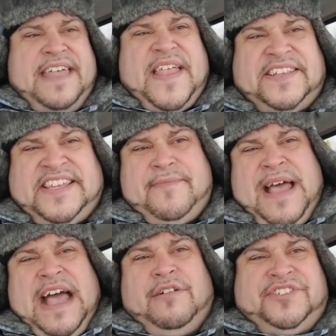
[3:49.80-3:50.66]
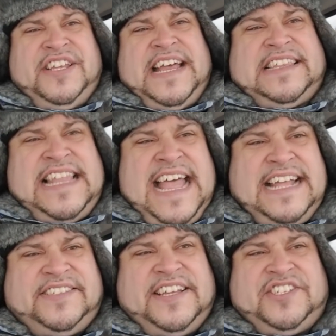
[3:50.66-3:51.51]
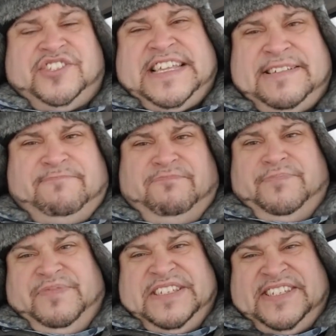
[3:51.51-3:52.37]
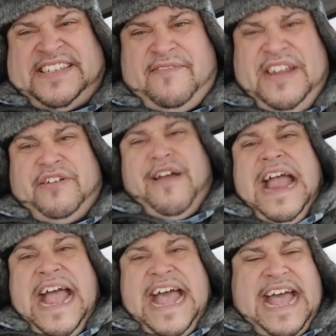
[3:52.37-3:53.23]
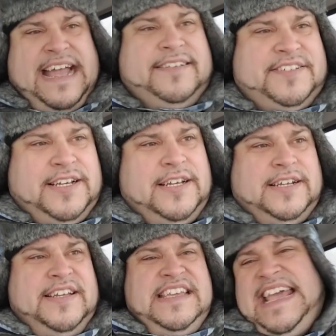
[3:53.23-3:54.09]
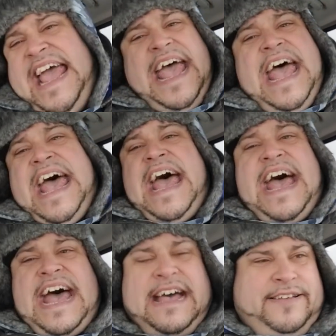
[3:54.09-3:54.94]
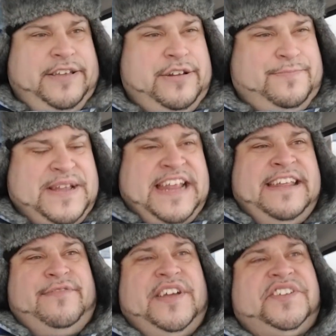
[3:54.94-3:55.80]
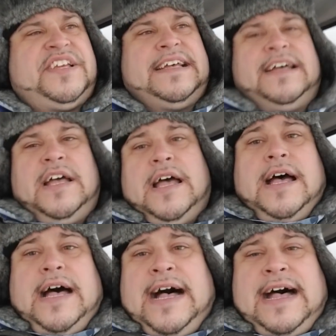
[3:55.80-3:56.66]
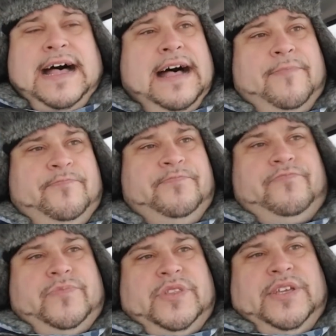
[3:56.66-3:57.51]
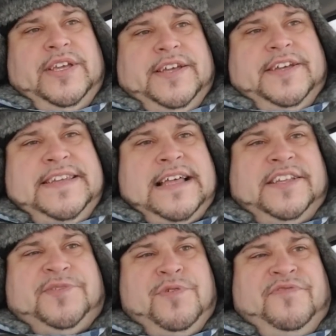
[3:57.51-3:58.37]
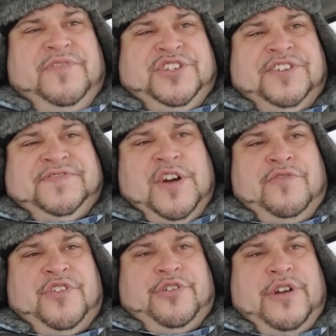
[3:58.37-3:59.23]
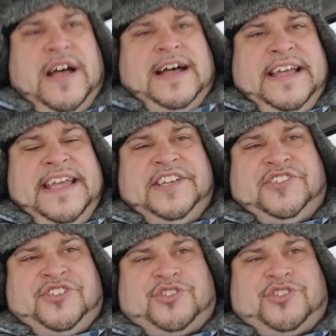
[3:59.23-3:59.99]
And that same house in Atlanta is 70 grand! Yeah! But anyways, now let's shift over east to